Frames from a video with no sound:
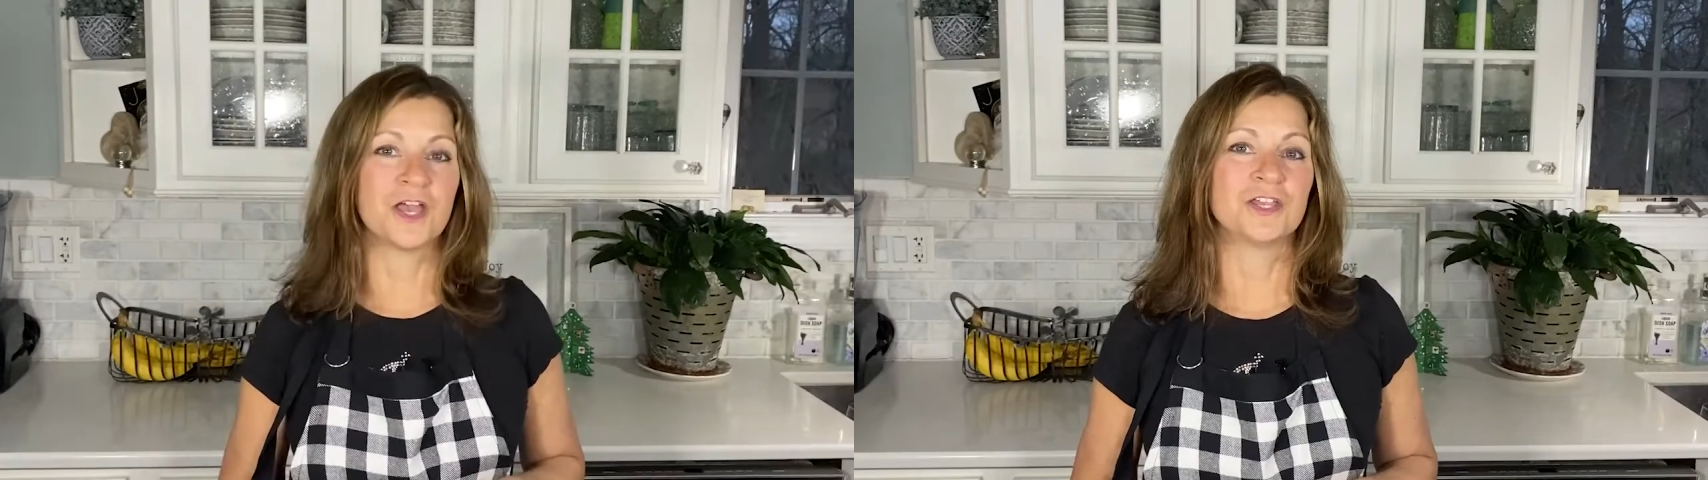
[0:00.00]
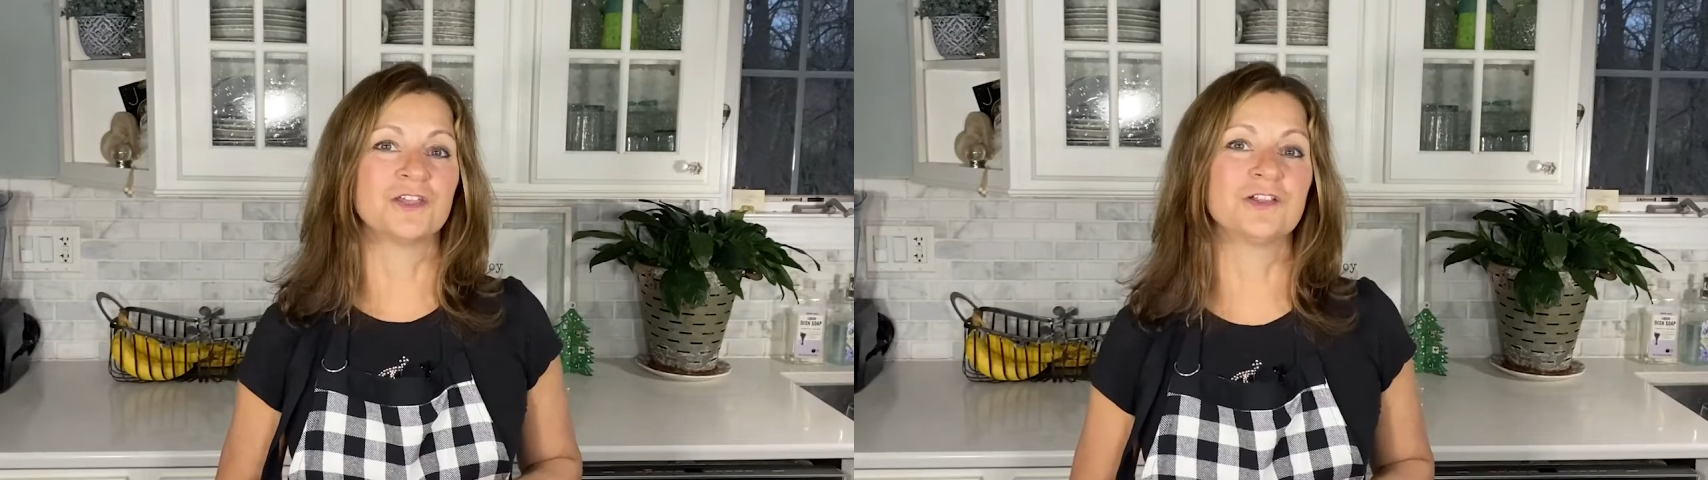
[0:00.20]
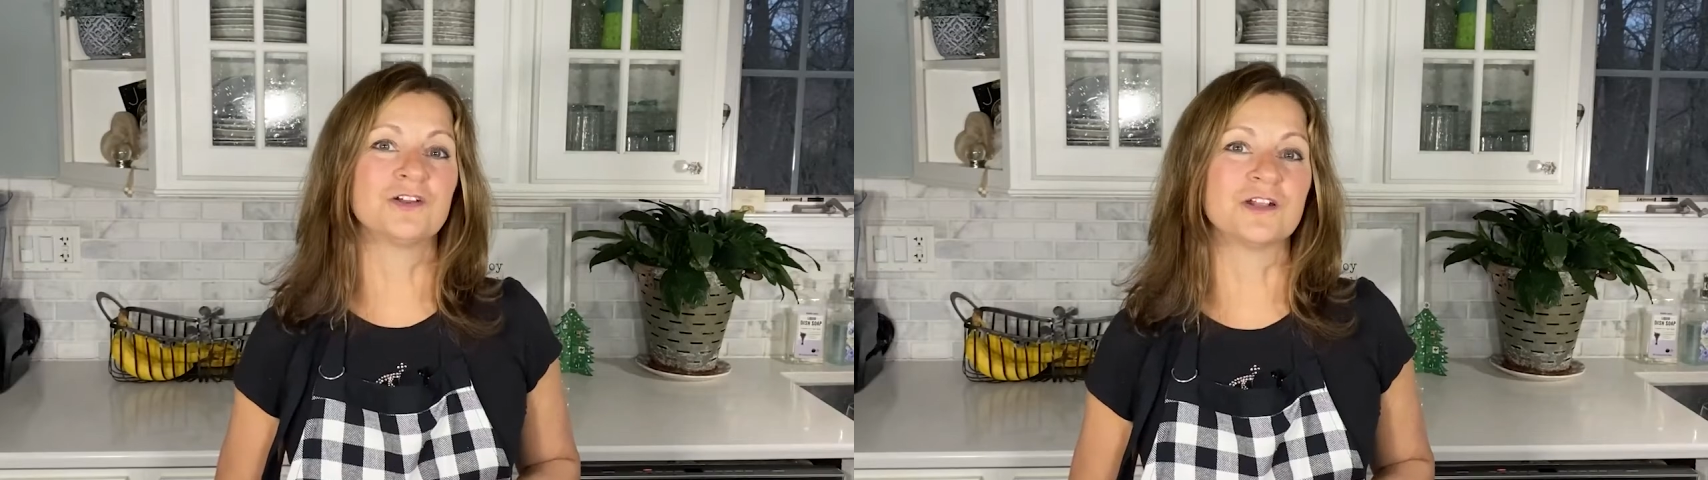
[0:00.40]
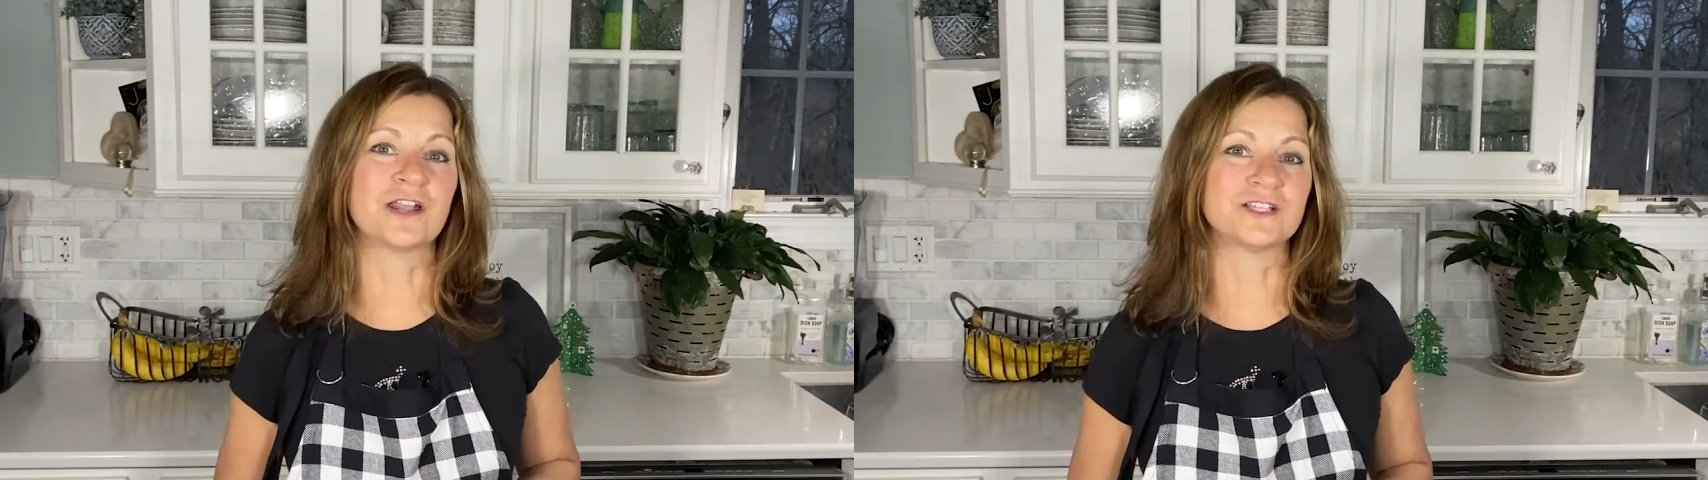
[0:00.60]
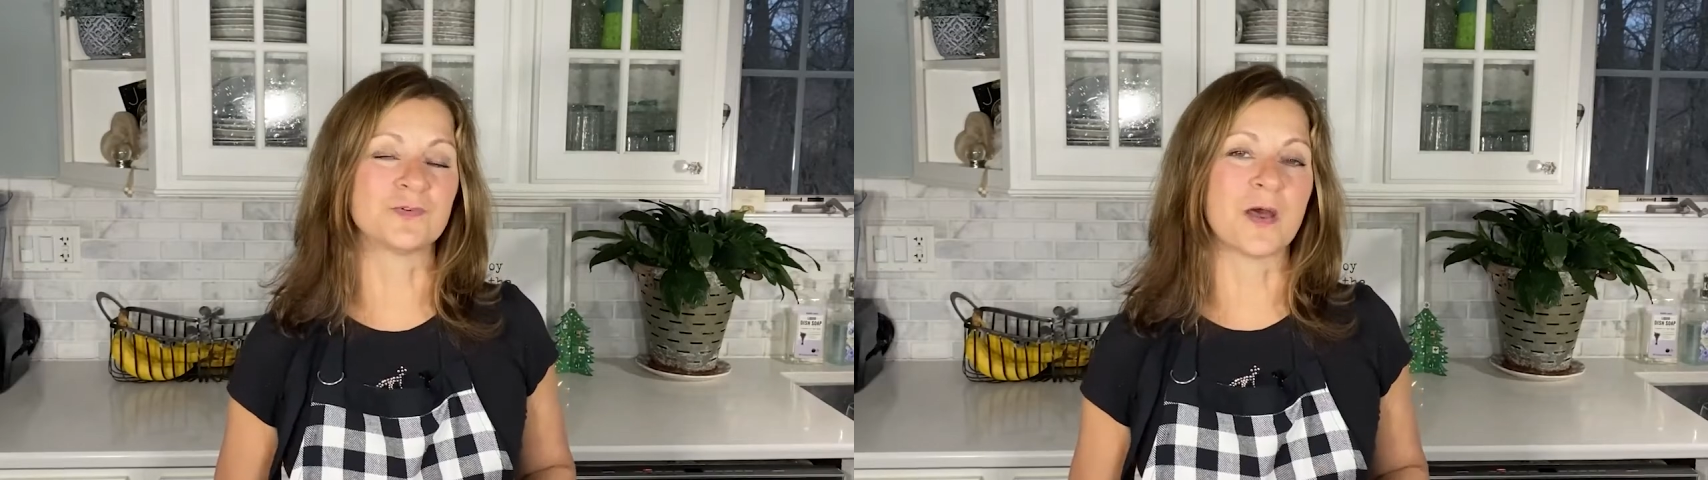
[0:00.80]
You'll learn how
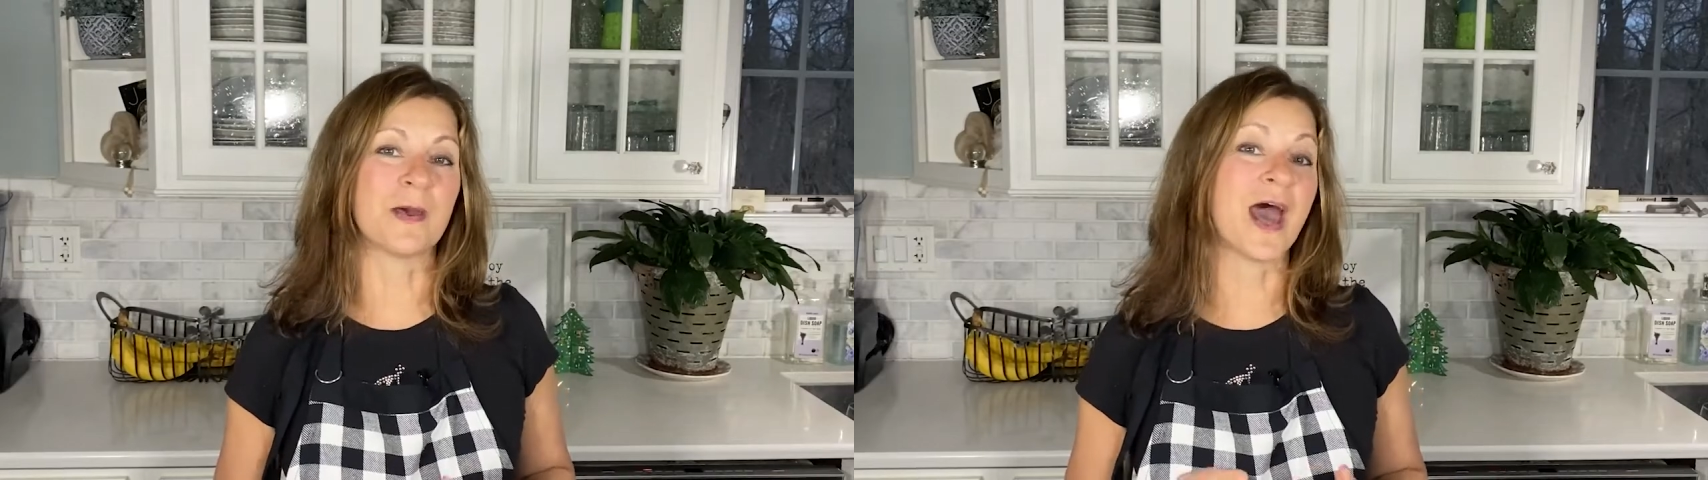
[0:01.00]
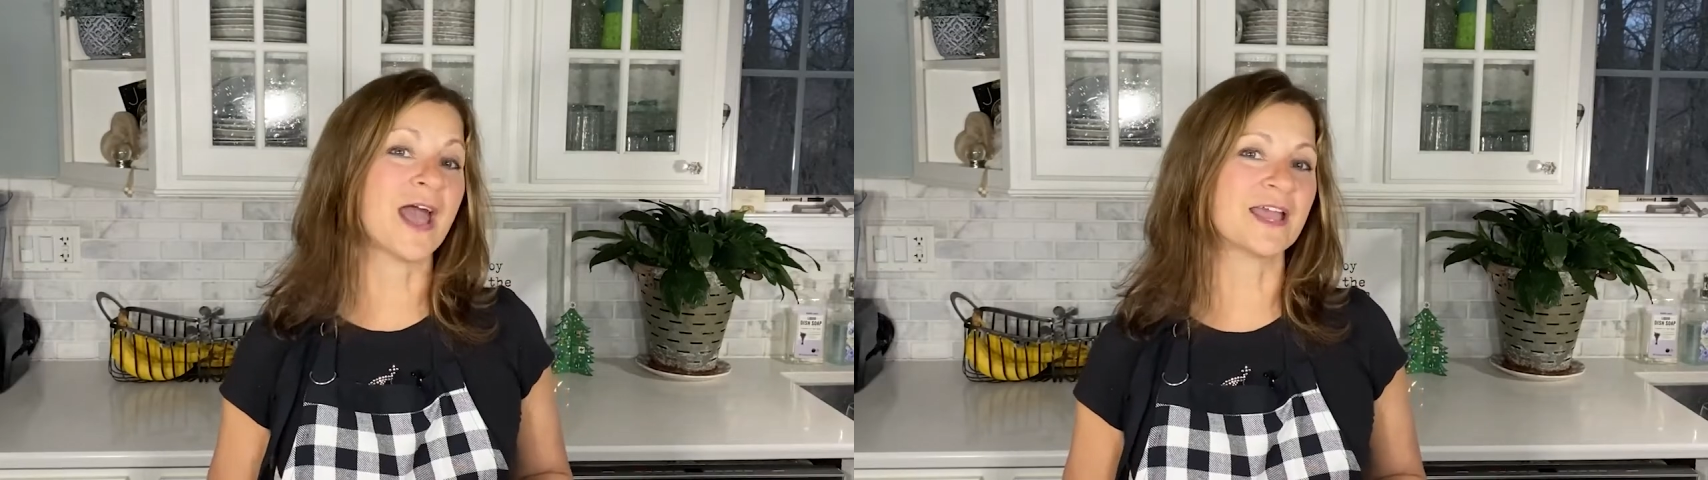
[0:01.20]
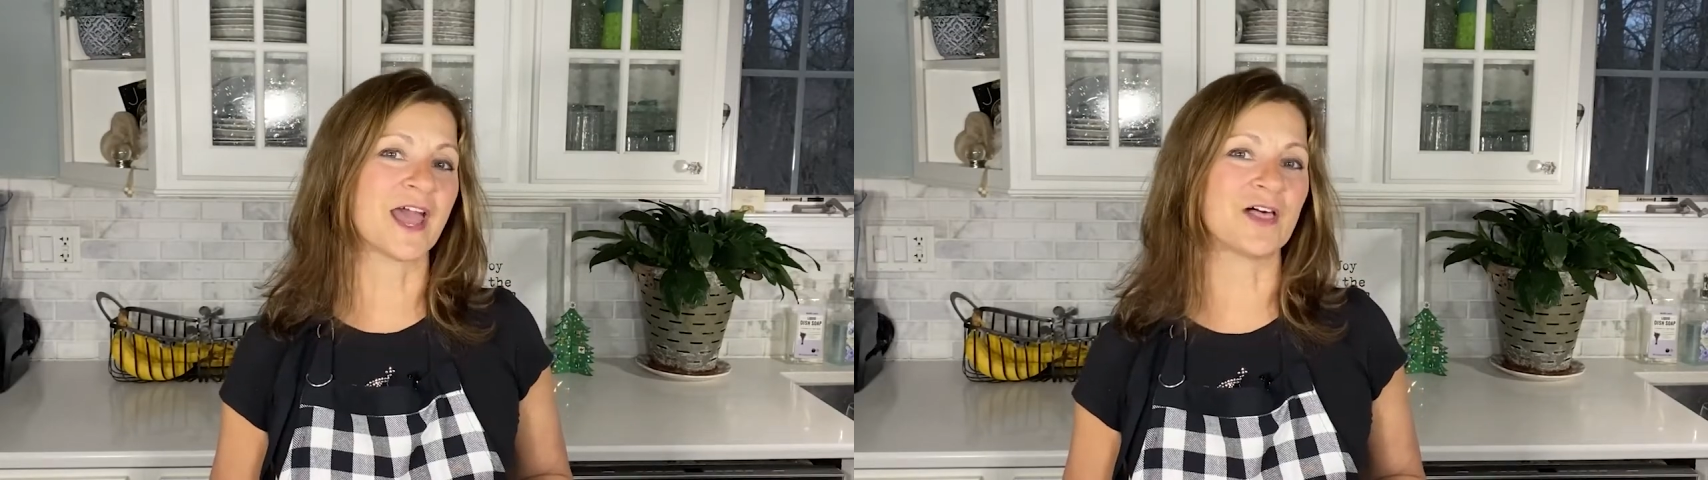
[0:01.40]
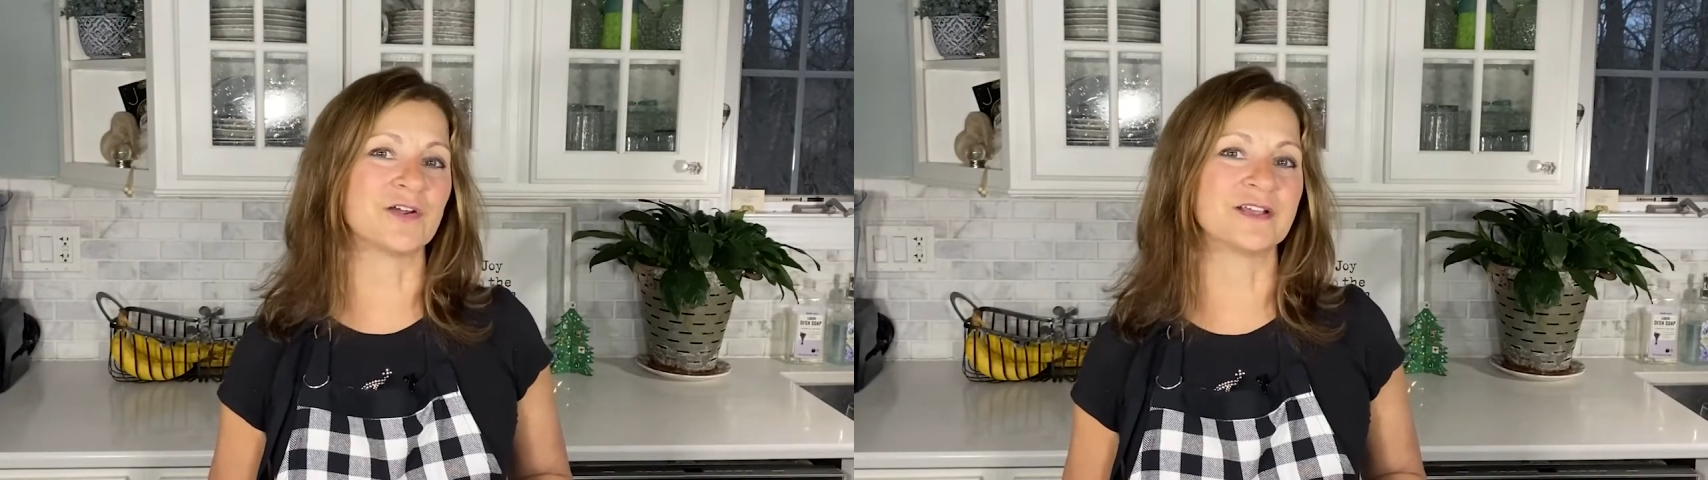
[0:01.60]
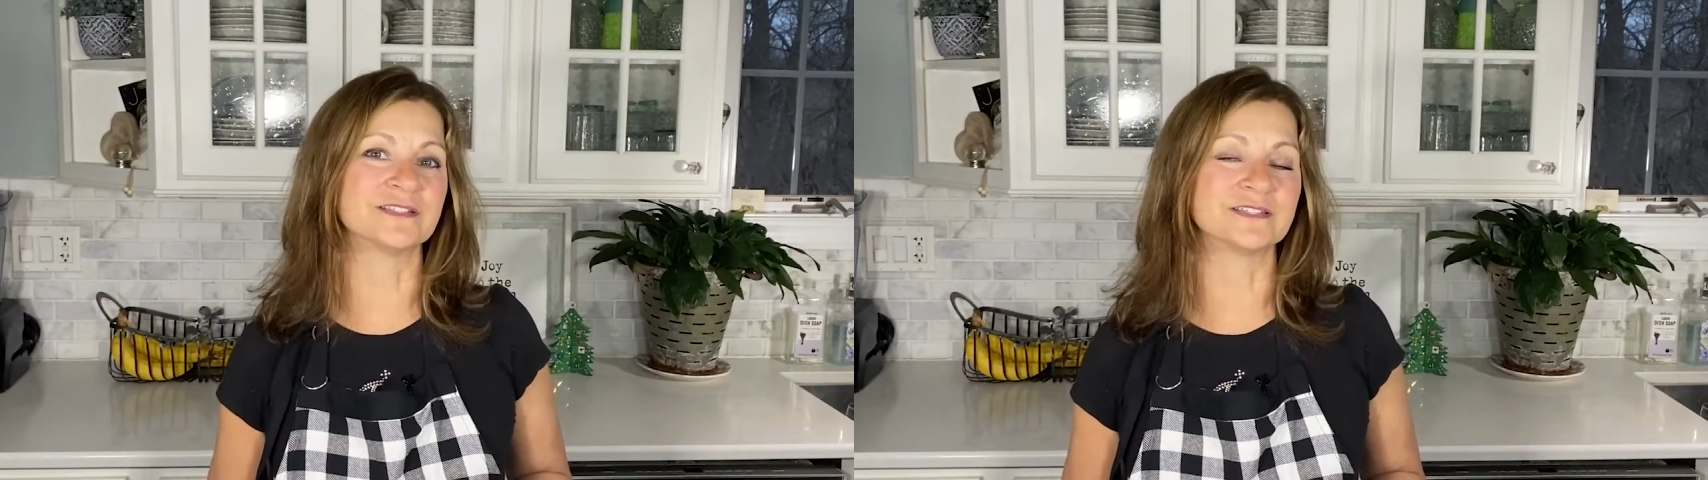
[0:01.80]
to swap high
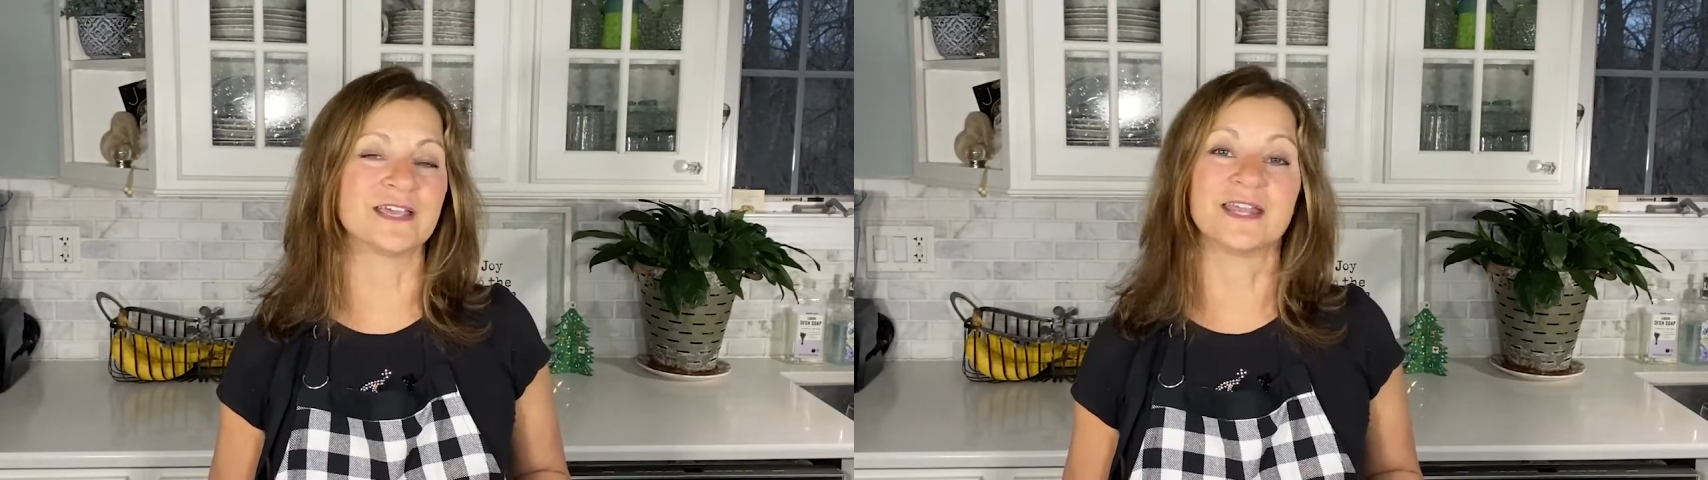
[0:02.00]
calories,